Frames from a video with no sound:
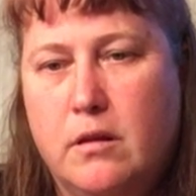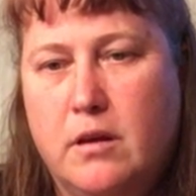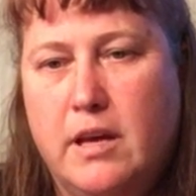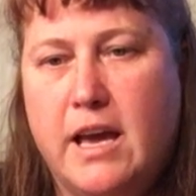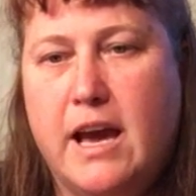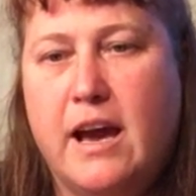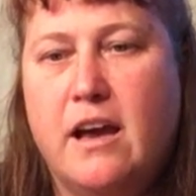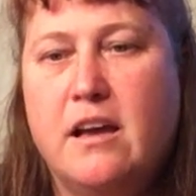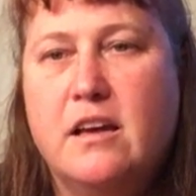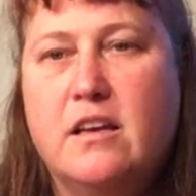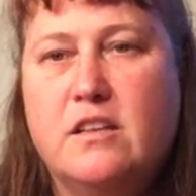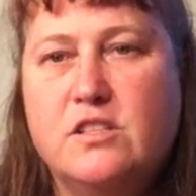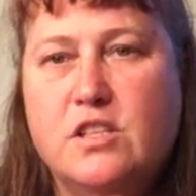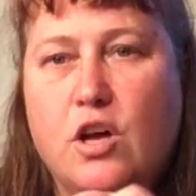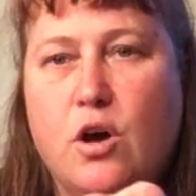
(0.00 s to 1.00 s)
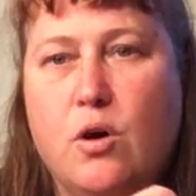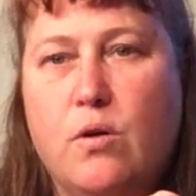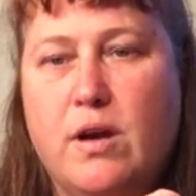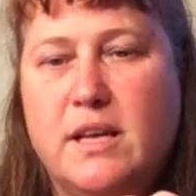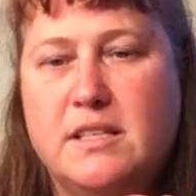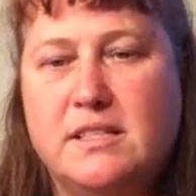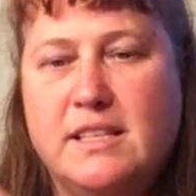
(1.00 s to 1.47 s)
Yeah. So
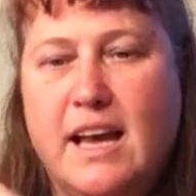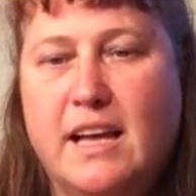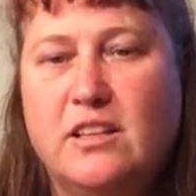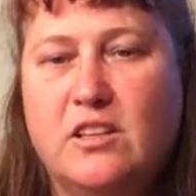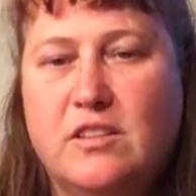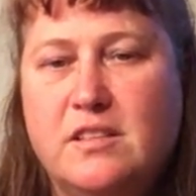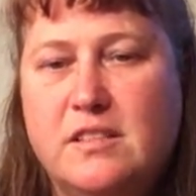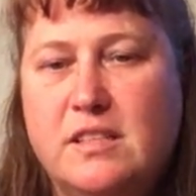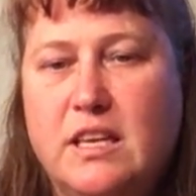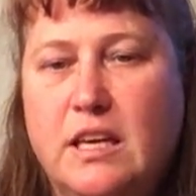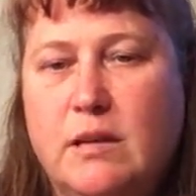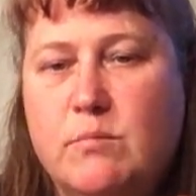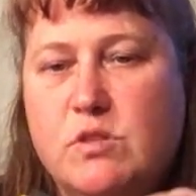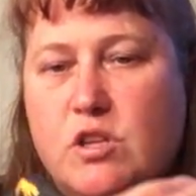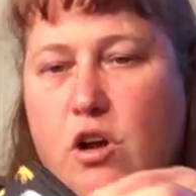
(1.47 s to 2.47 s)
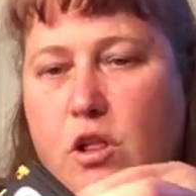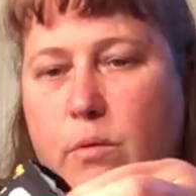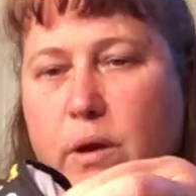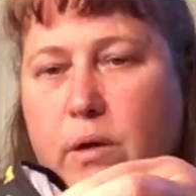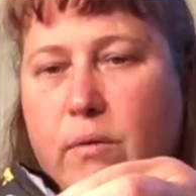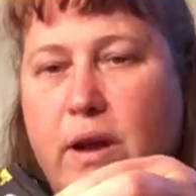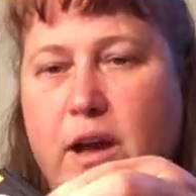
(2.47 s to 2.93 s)
it's tacked on the seams all the
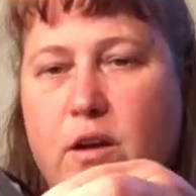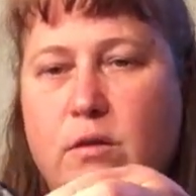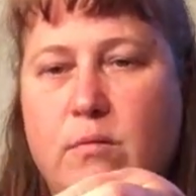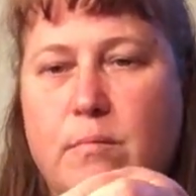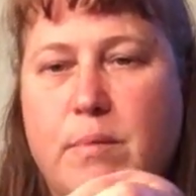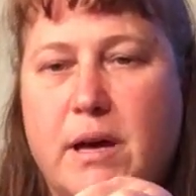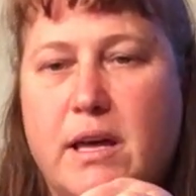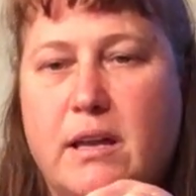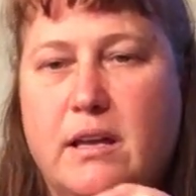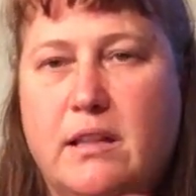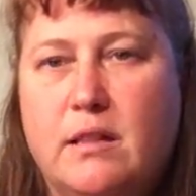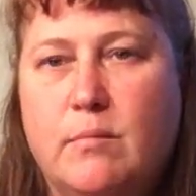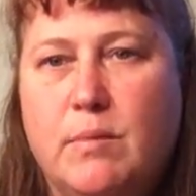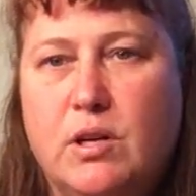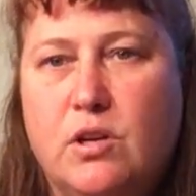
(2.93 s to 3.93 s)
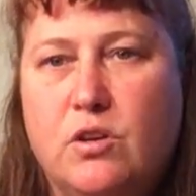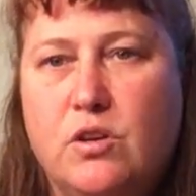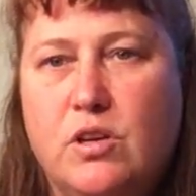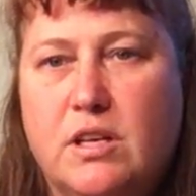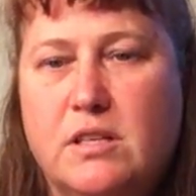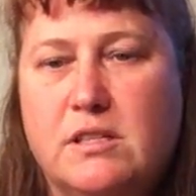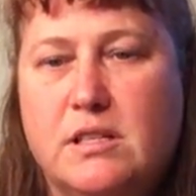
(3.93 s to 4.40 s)
way around, but in the middle you
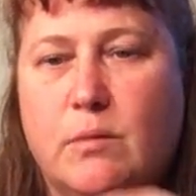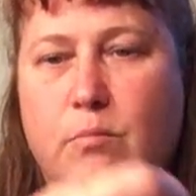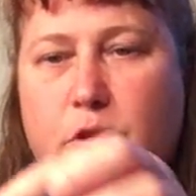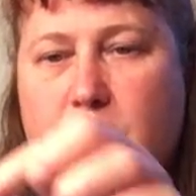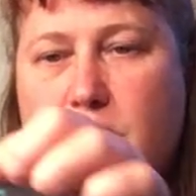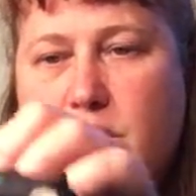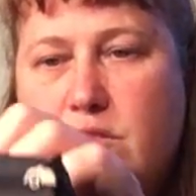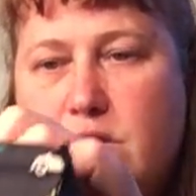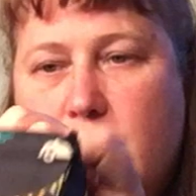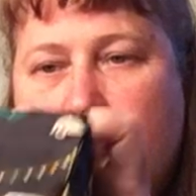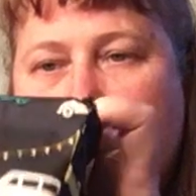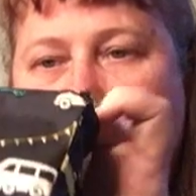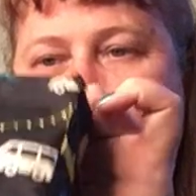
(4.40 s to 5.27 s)
can separate the 2.